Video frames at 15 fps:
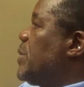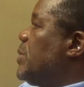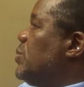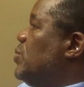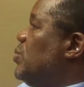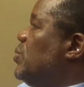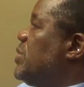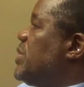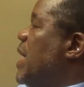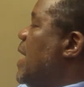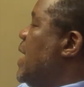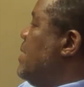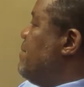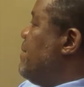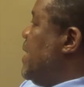to try
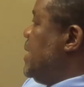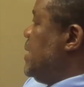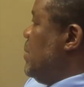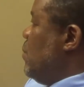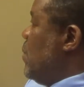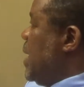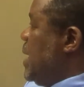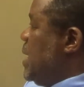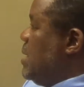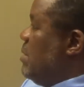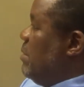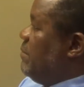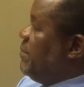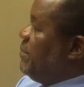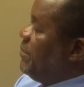and find a way
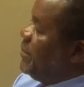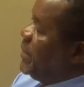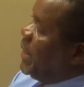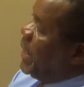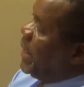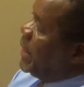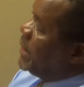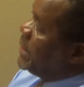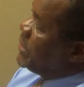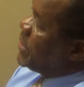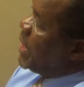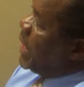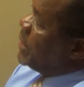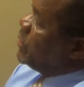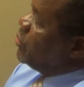of trying